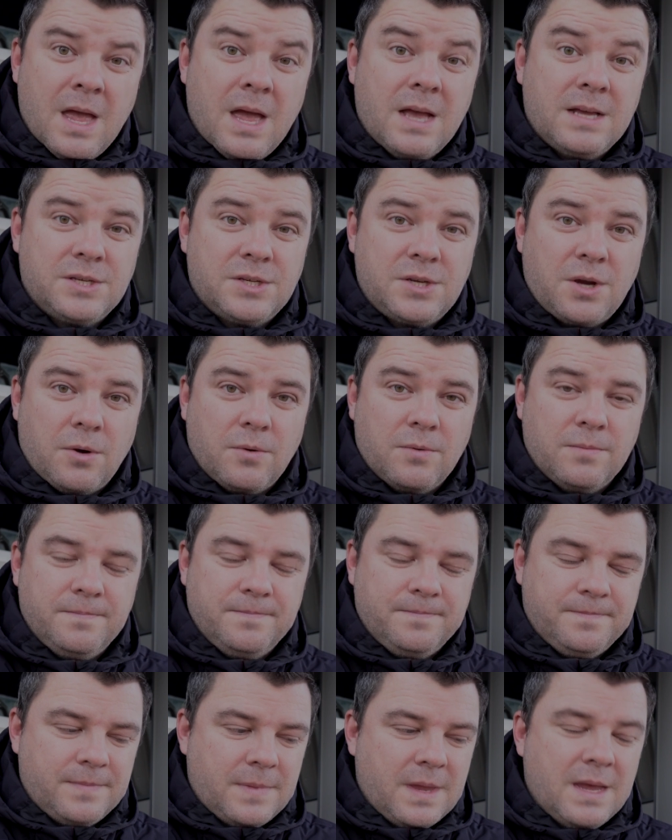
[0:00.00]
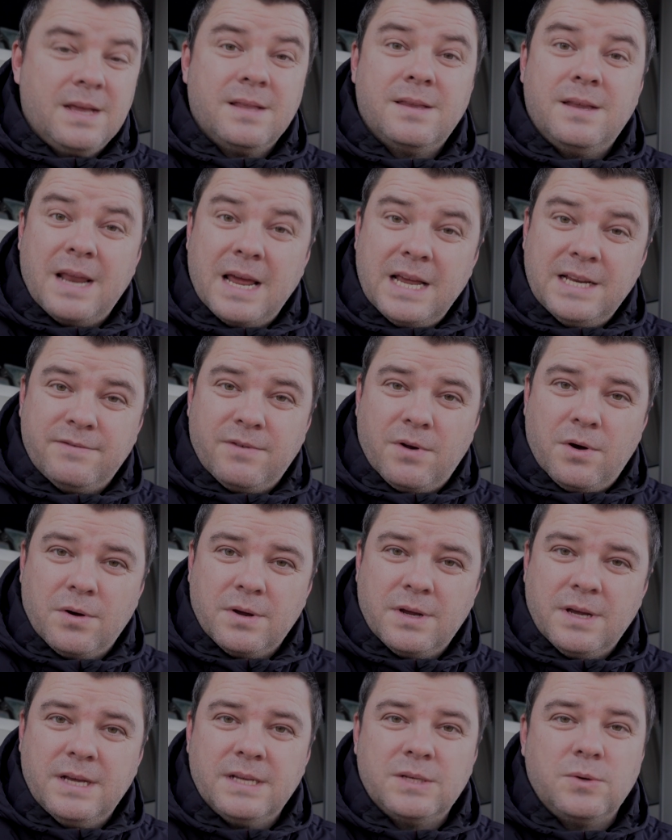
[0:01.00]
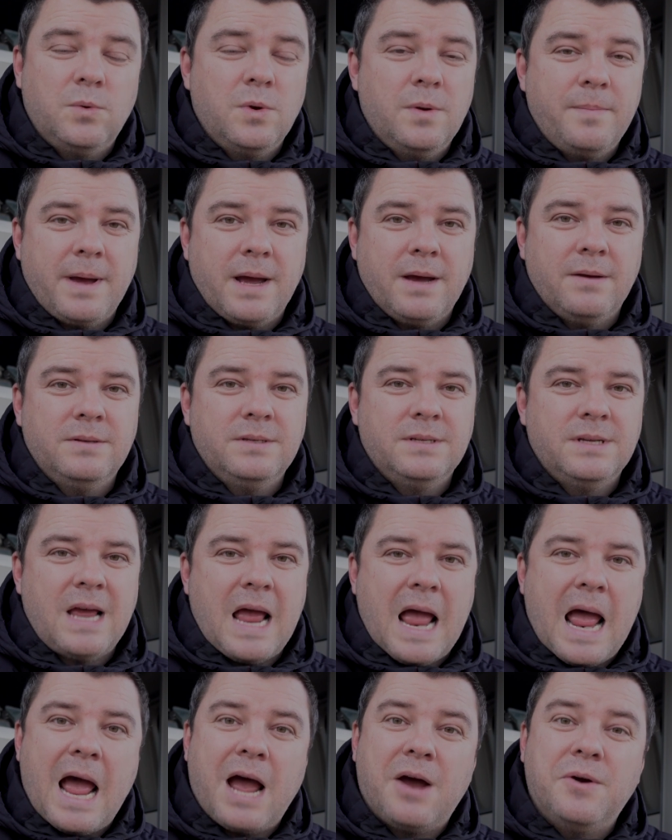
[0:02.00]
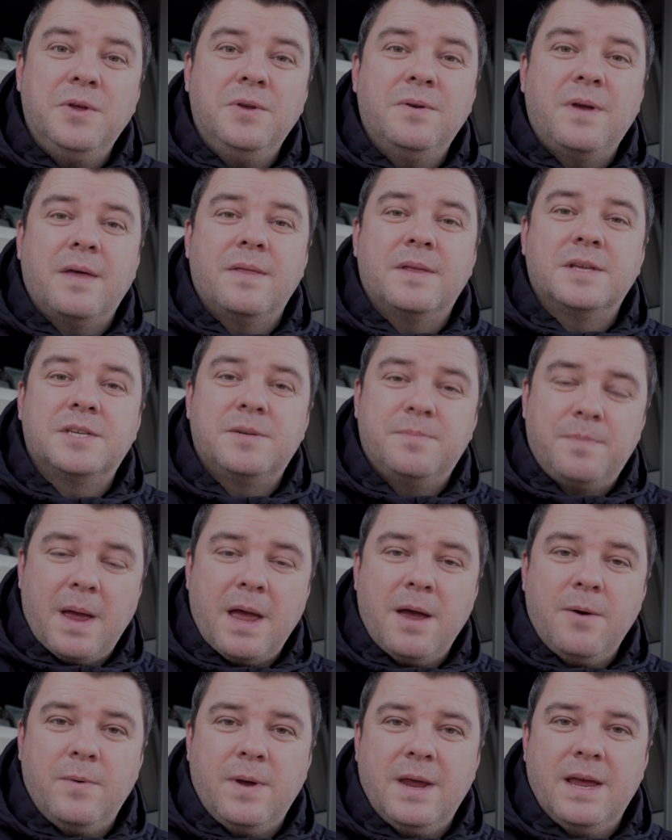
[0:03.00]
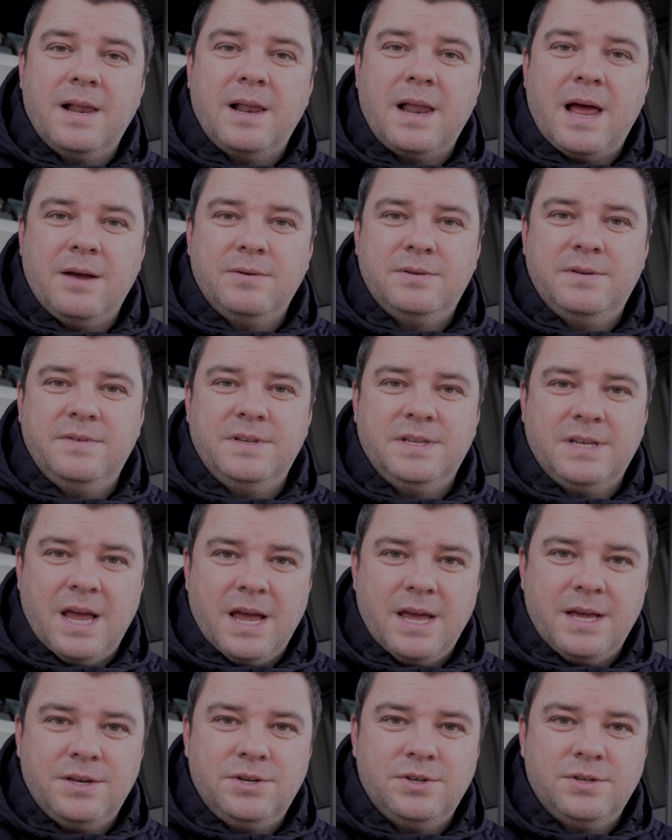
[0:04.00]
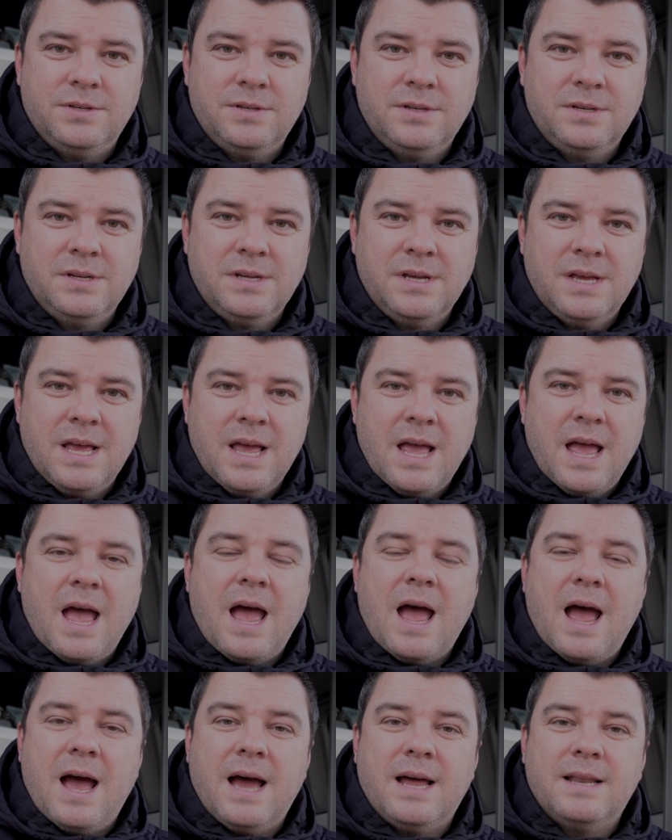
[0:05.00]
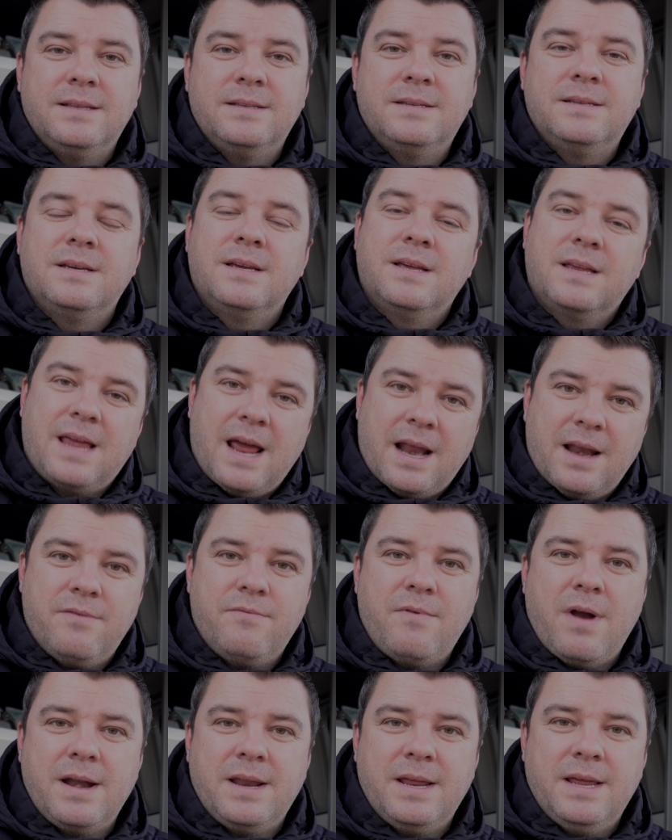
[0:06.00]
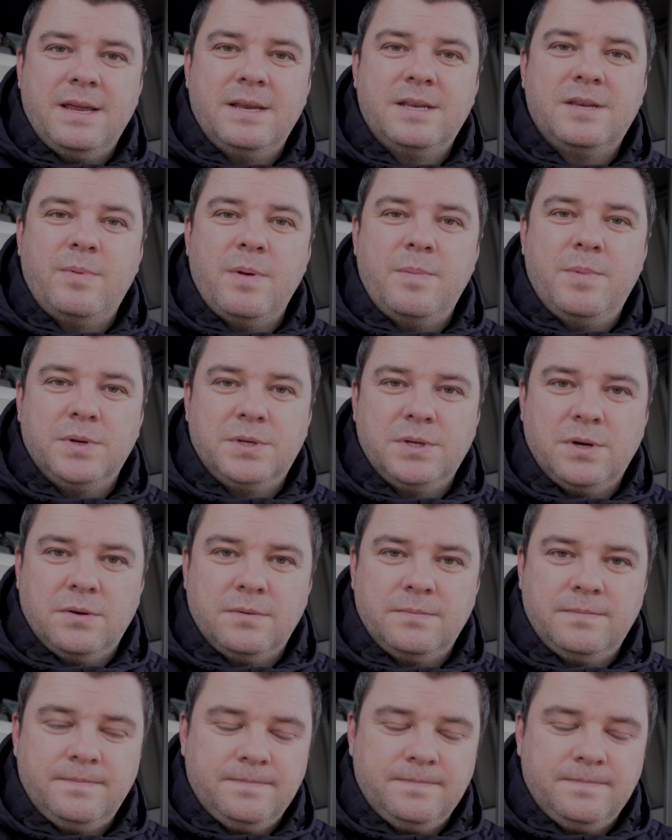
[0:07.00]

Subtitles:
So, today's vlog is all about how you get the spare wheel out of its cage and get it ready to be put on.